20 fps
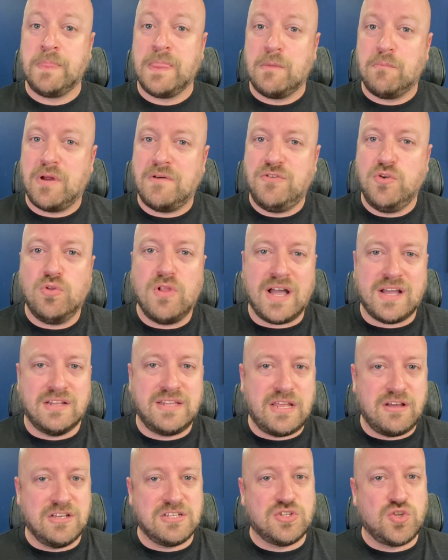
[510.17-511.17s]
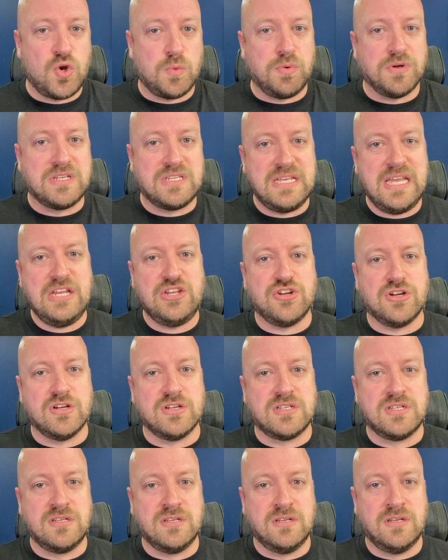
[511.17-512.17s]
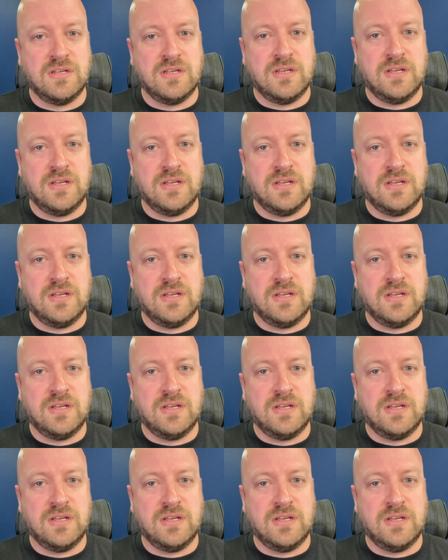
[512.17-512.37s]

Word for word: But if you lock it down as store procedures,